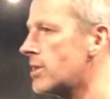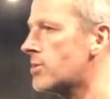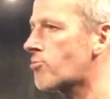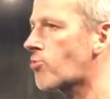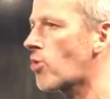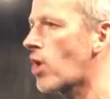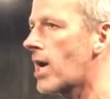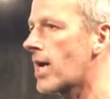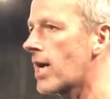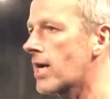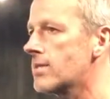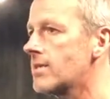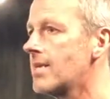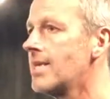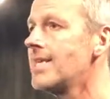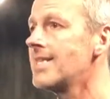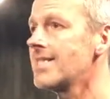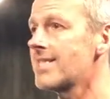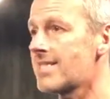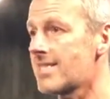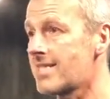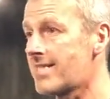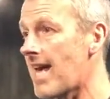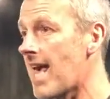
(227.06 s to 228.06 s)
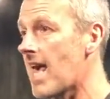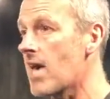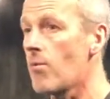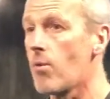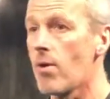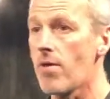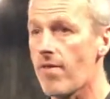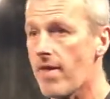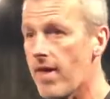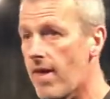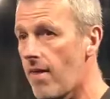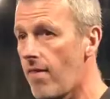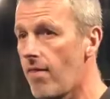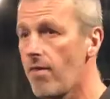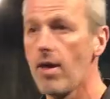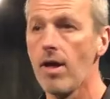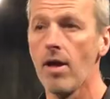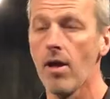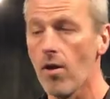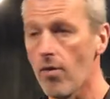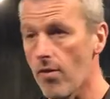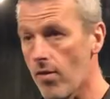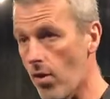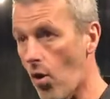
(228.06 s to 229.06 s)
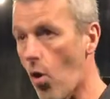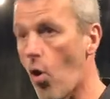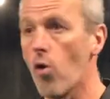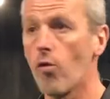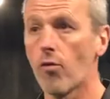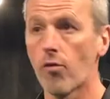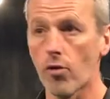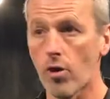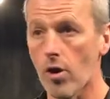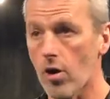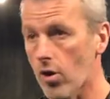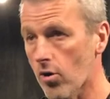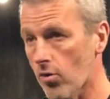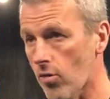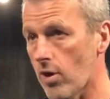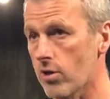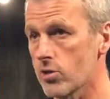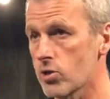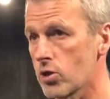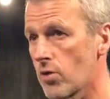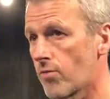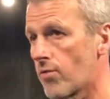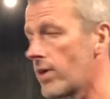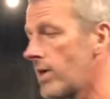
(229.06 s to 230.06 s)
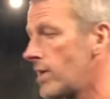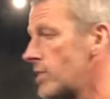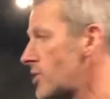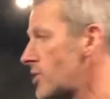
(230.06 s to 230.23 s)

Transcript: these products stay within the overall crossover